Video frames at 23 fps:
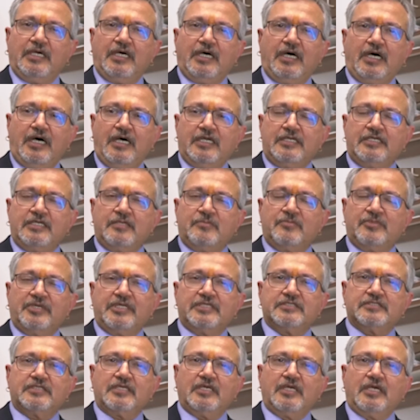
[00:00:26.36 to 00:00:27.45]
R number
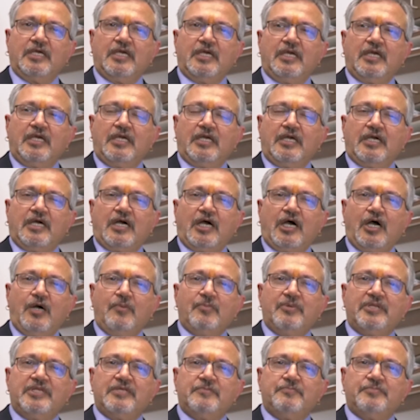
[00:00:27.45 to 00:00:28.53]
is how
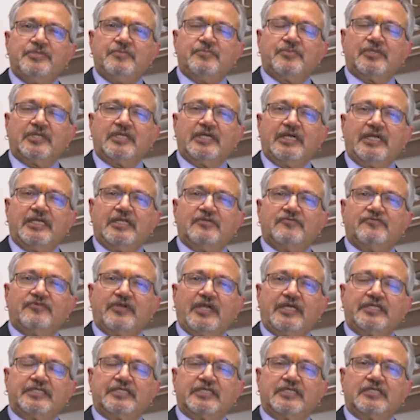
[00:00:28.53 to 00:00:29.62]
many people get
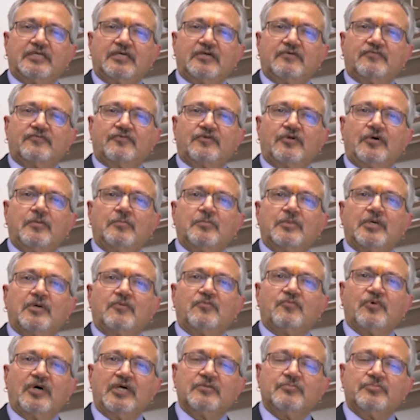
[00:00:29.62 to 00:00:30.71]
infected from
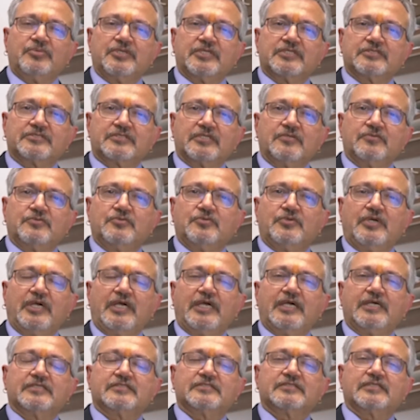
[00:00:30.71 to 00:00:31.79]
one person who
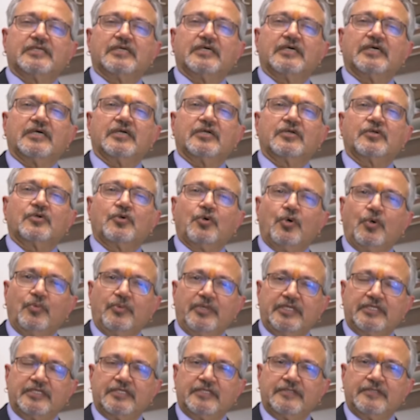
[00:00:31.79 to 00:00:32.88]
has
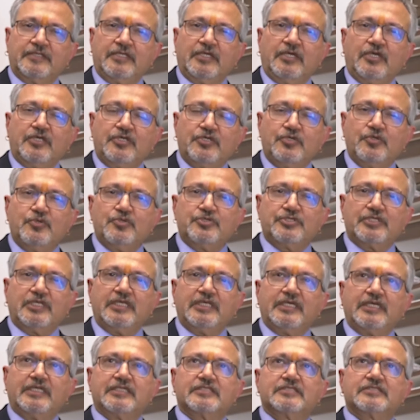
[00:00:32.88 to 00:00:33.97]
COVID.
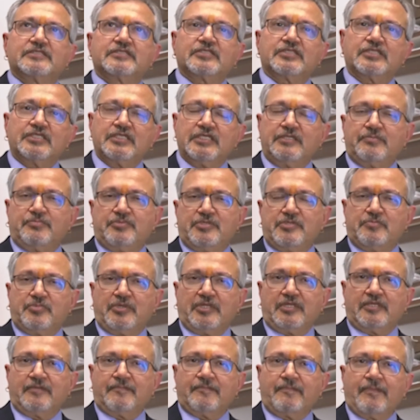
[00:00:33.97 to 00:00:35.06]
Usually it's 3
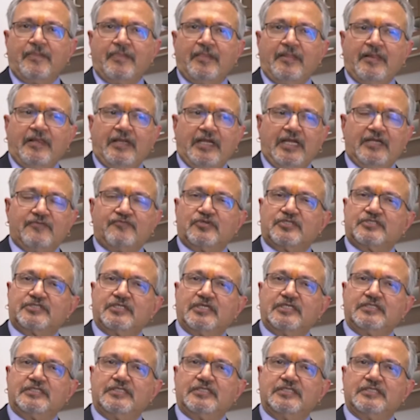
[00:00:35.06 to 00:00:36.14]
people. And for
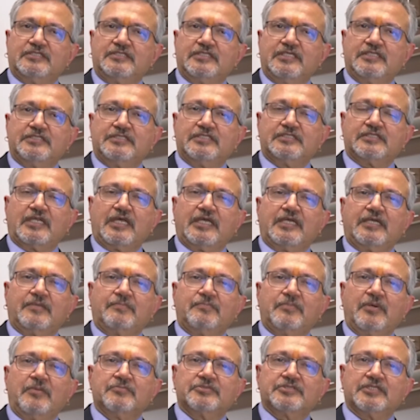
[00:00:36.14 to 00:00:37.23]
certain diseases like
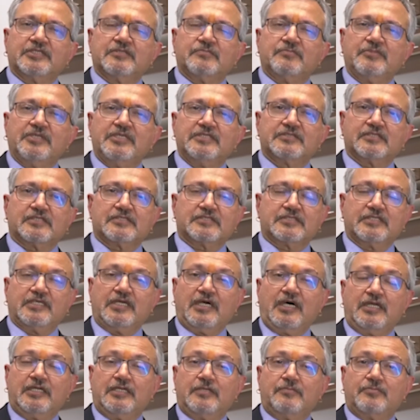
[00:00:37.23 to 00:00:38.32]
mumps and measles, the
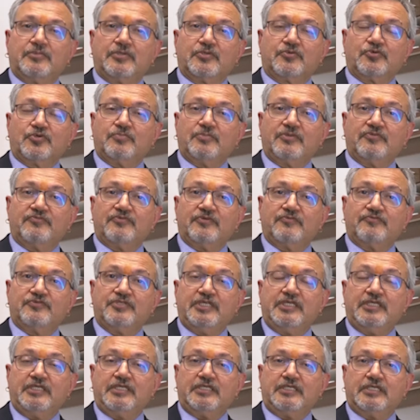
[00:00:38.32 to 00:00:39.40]
R number could be
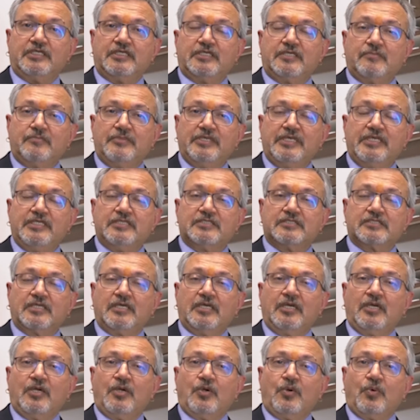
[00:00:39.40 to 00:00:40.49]
15, means
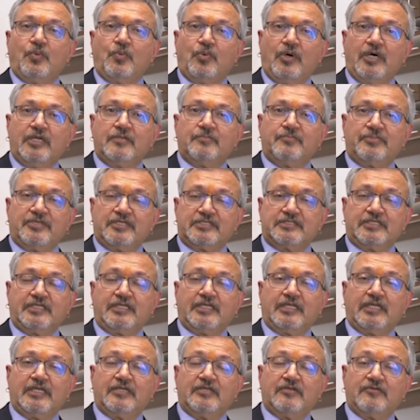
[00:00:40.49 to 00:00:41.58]
one person
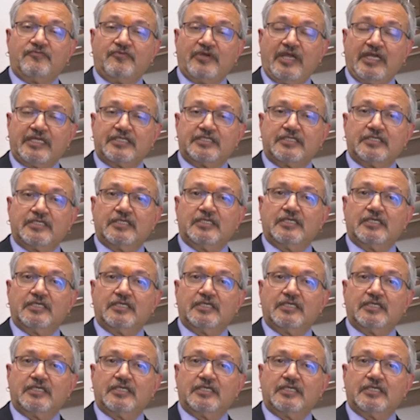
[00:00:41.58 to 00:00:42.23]
can infect